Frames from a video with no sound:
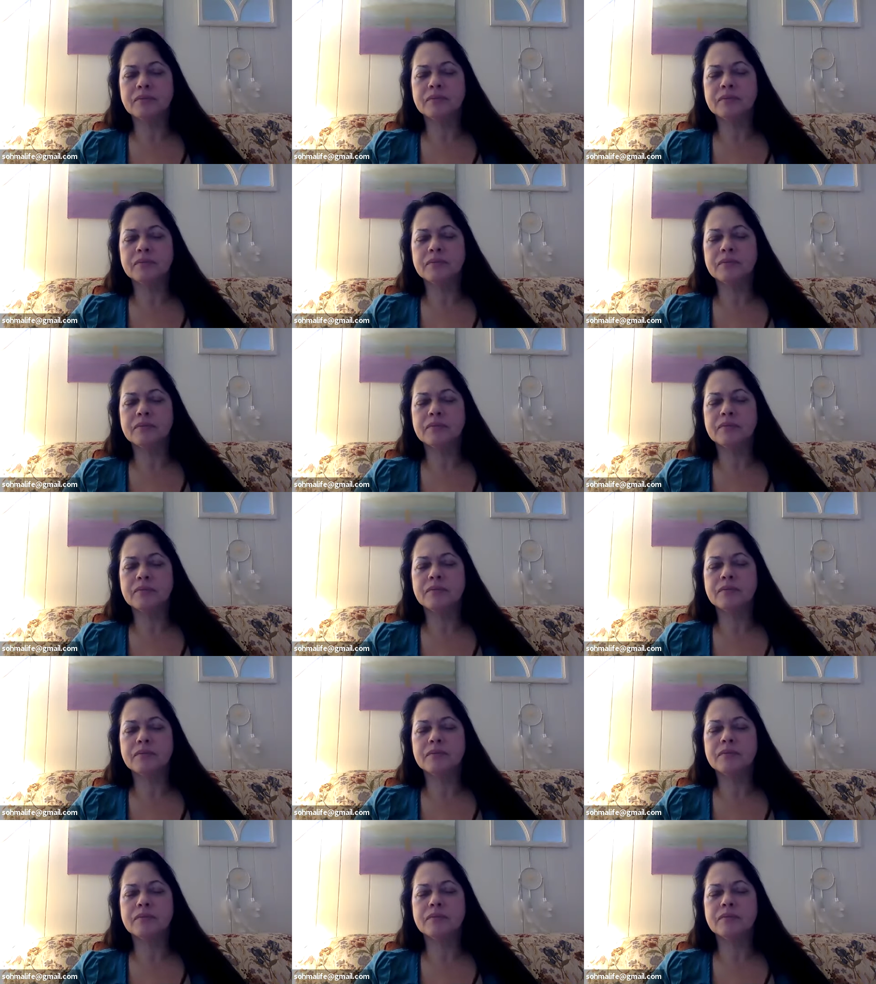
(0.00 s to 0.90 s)

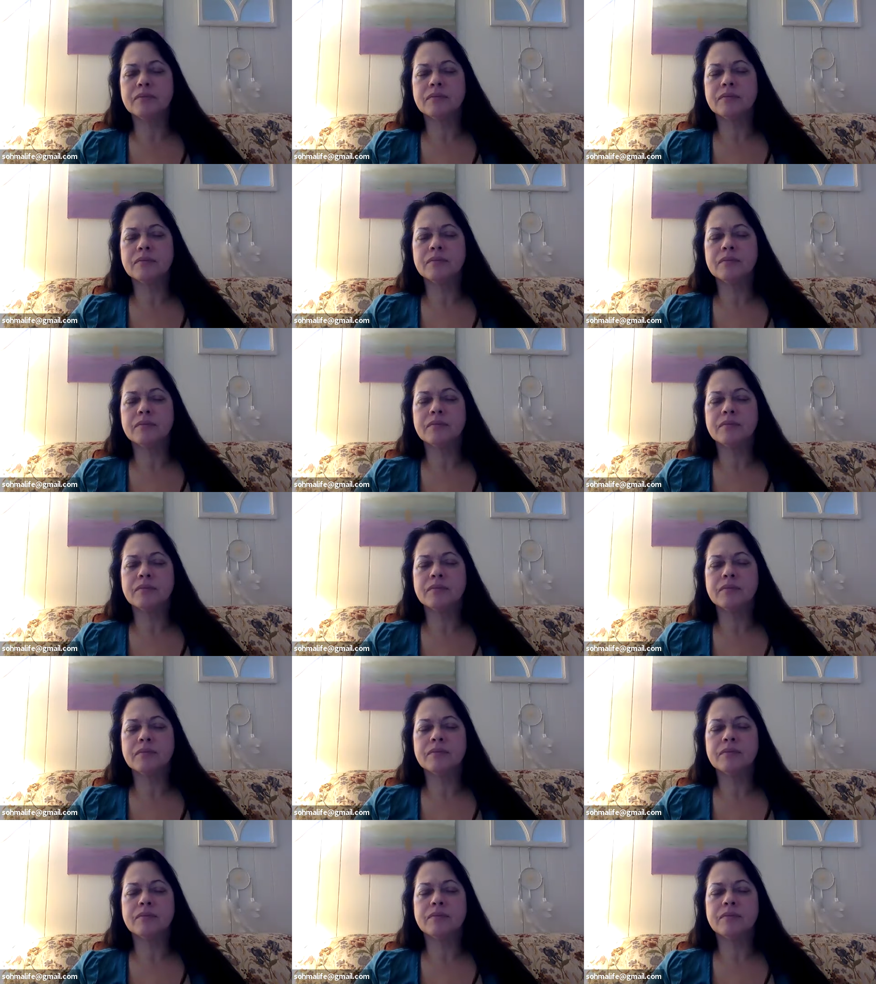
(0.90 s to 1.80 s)

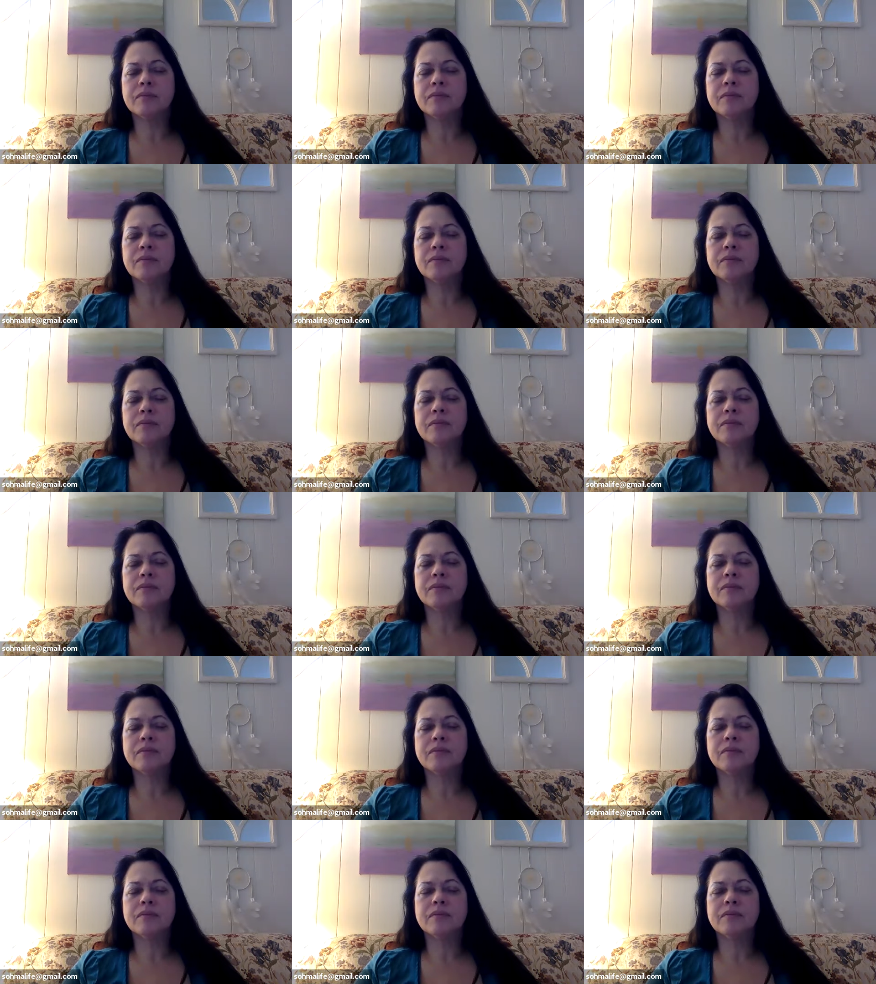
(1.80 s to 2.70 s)

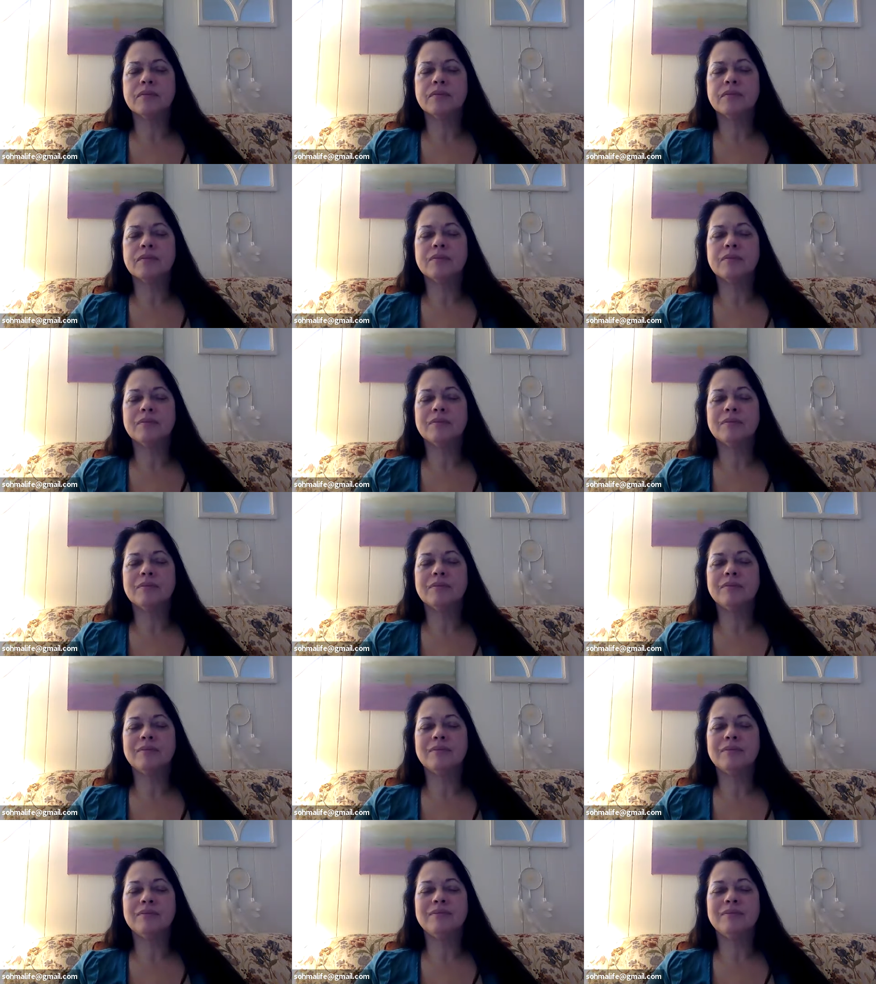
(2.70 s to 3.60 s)

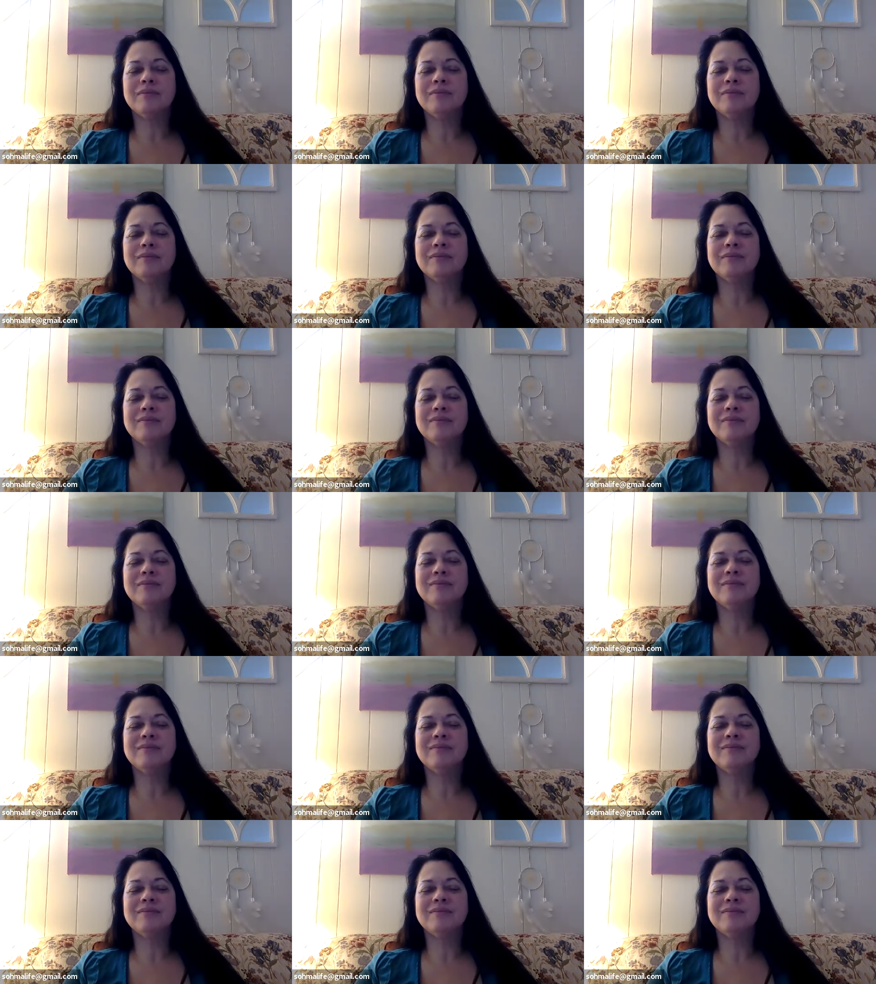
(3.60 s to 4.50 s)

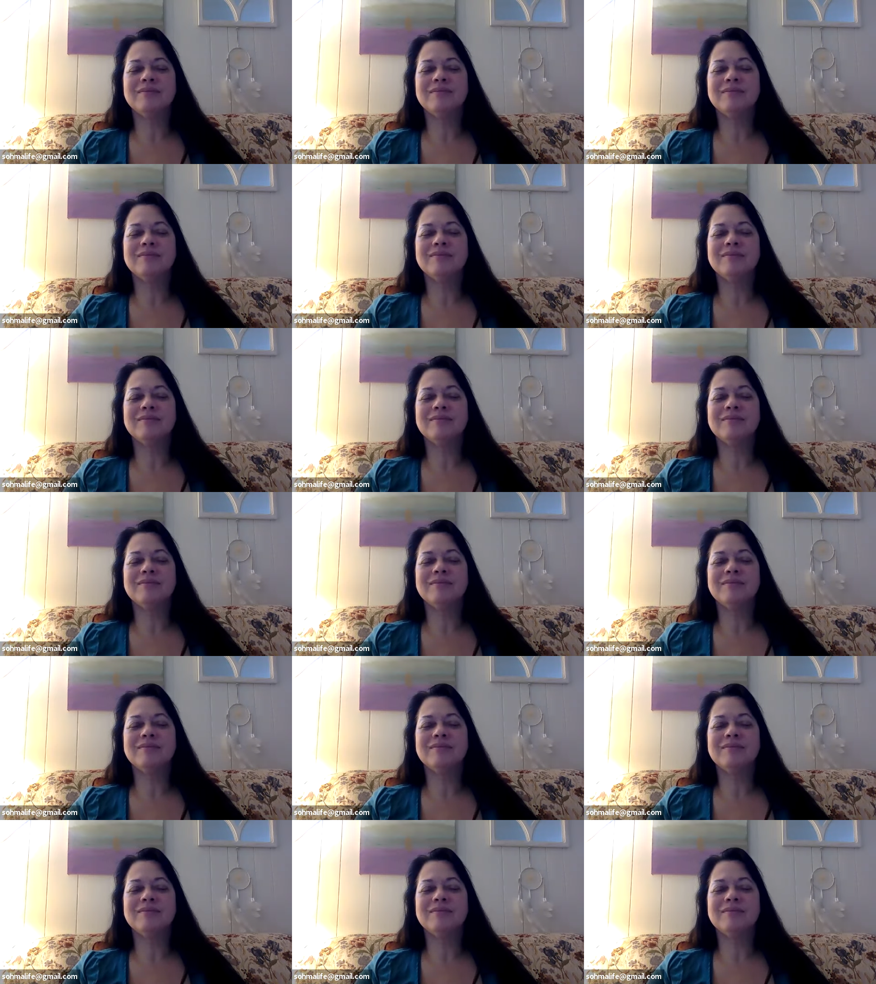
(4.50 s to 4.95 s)
Nobody speaks.